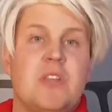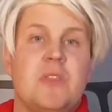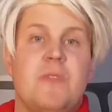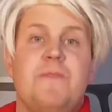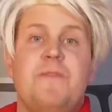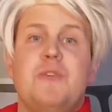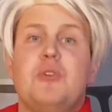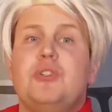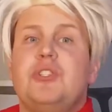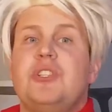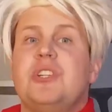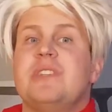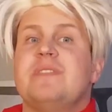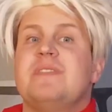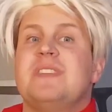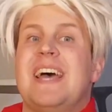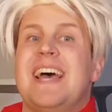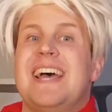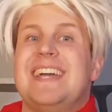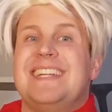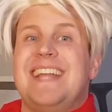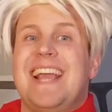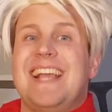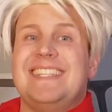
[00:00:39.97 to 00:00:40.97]
The fugitive
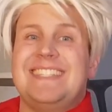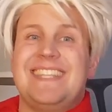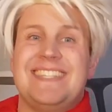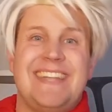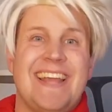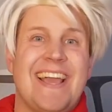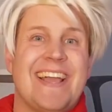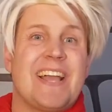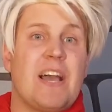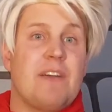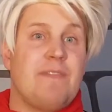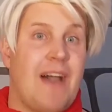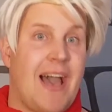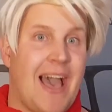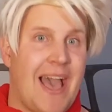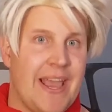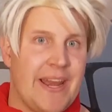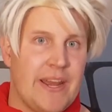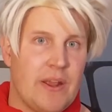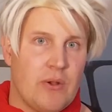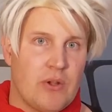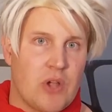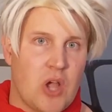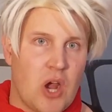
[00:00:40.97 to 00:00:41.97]
takes the deck of
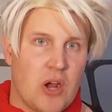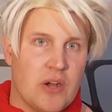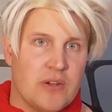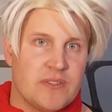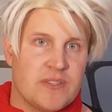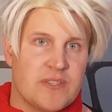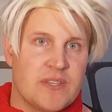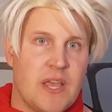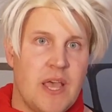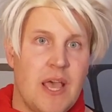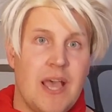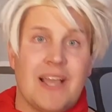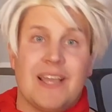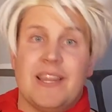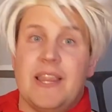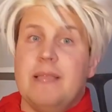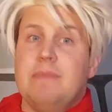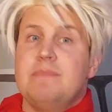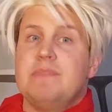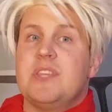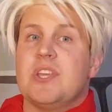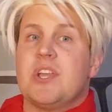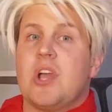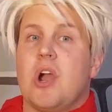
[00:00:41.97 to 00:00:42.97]
hideout cards,
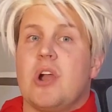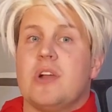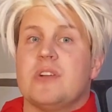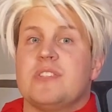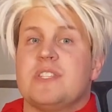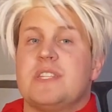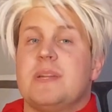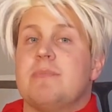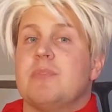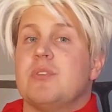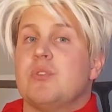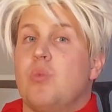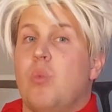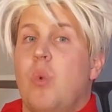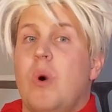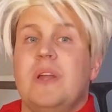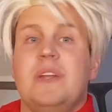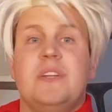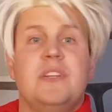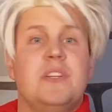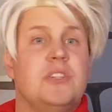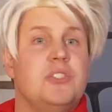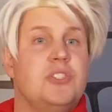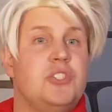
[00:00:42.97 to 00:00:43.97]
claims the cards numbered
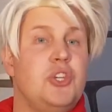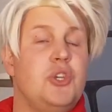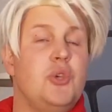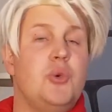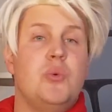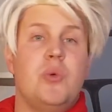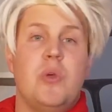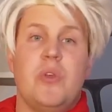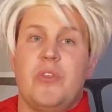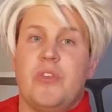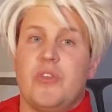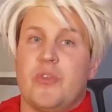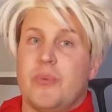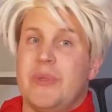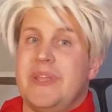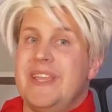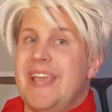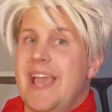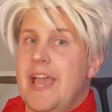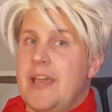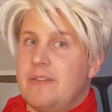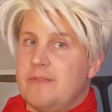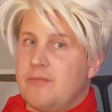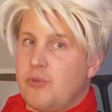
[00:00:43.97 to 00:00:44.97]
1, 2,
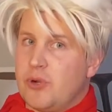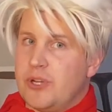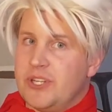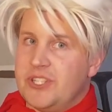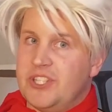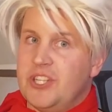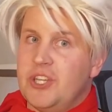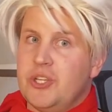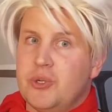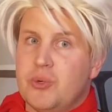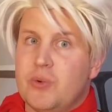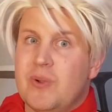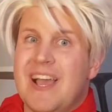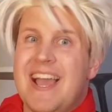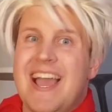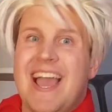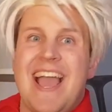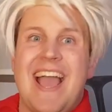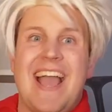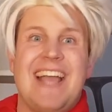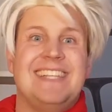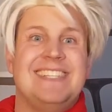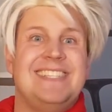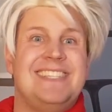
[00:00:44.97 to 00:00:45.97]
3, and 42,
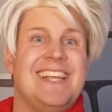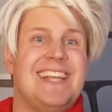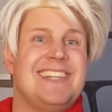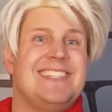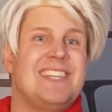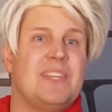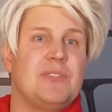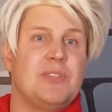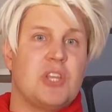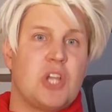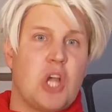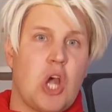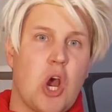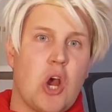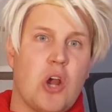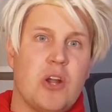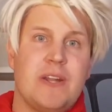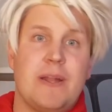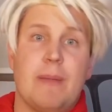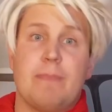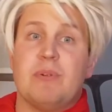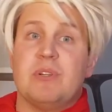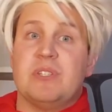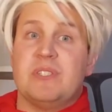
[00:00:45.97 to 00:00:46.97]
and sets out the
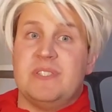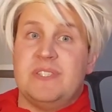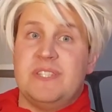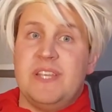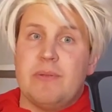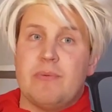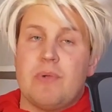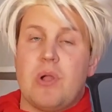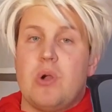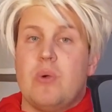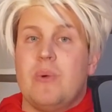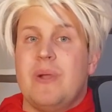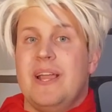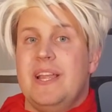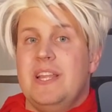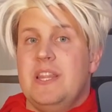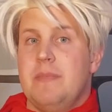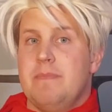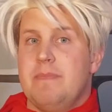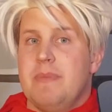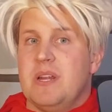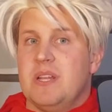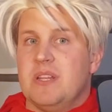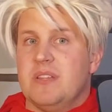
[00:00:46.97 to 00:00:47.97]
card numbered 0 in
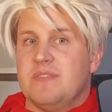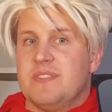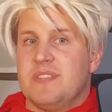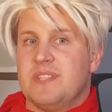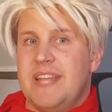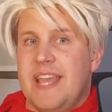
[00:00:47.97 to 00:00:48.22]
the middle of the